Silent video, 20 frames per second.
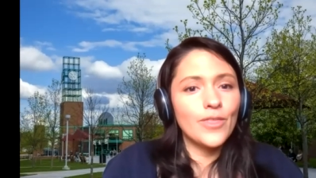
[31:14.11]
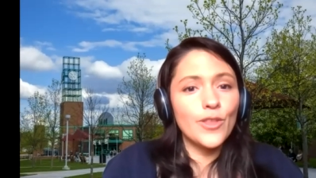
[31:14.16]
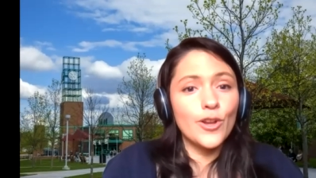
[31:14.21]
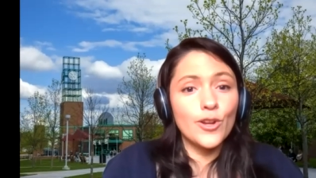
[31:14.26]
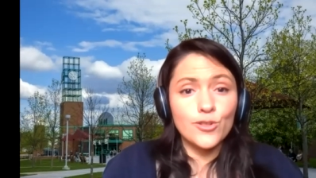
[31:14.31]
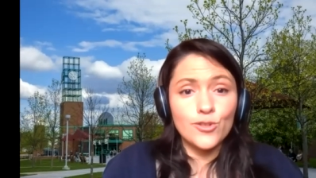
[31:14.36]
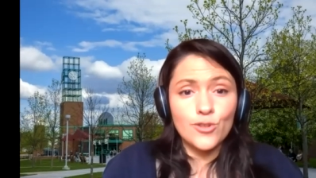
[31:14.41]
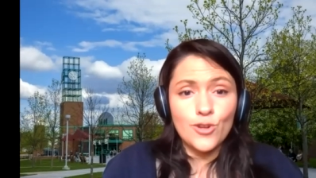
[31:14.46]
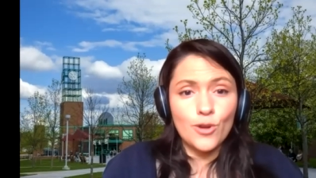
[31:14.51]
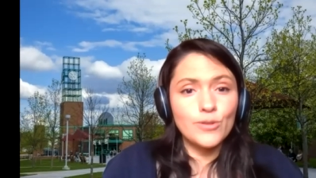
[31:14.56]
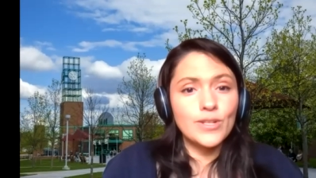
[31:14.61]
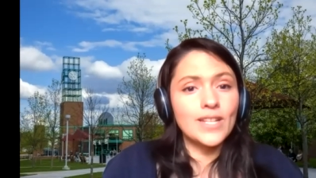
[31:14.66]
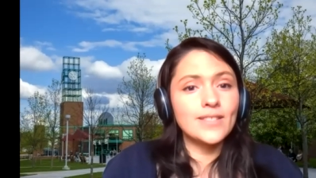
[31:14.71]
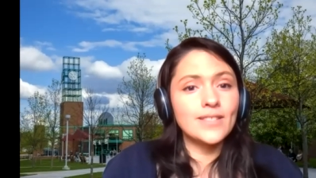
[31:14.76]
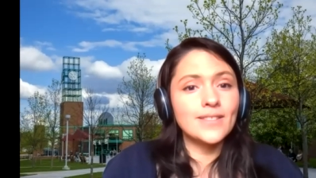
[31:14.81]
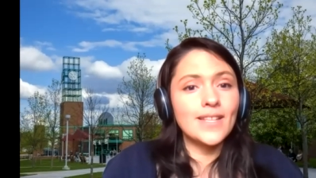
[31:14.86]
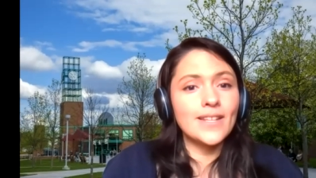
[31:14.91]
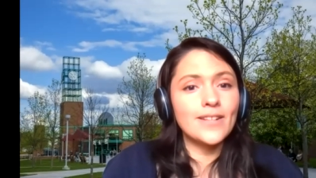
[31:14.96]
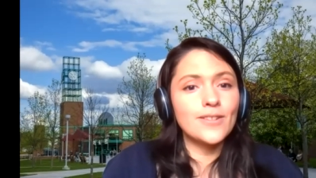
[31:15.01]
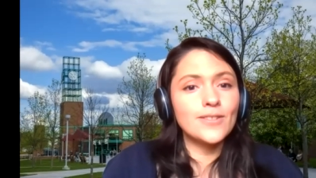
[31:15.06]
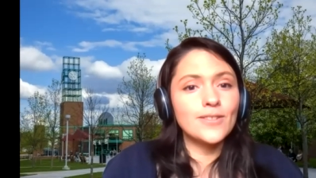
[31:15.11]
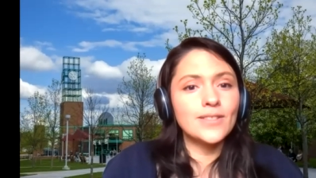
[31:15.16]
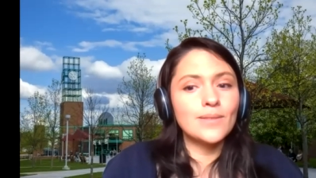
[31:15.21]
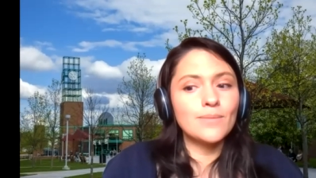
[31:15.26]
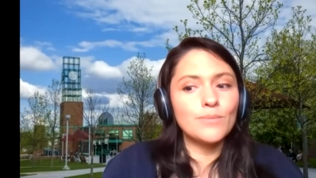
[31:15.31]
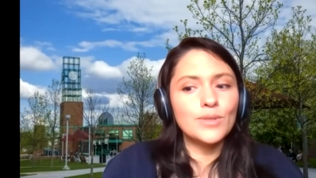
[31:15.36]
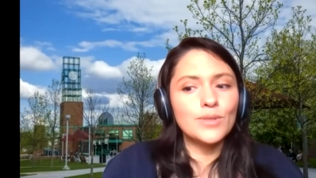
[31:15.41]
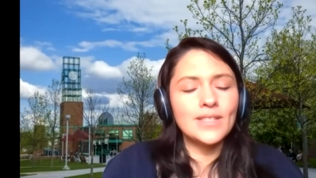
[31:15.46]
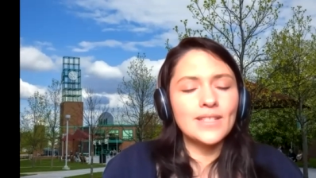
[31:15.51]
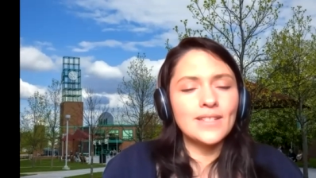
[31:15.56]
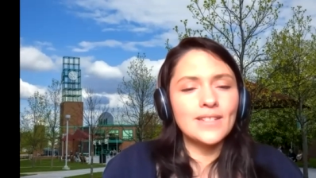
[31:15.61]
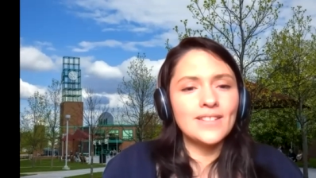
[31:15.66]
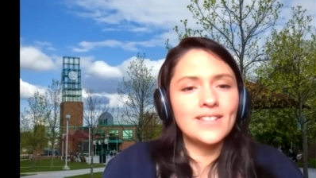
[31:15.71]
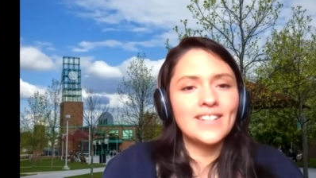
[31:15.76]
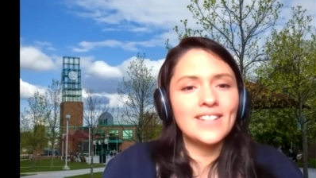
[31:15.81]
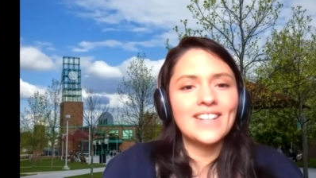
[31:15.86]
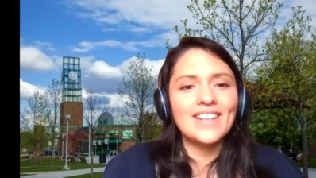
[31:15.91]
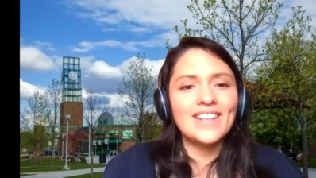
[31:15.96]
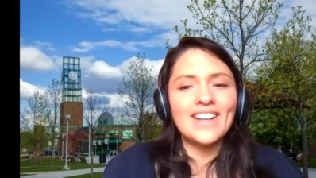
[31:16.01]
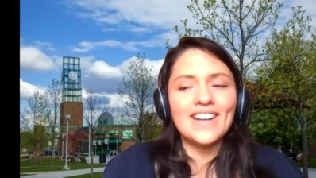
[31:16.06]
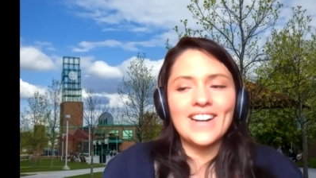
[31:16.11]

There's no test centers in Brazil.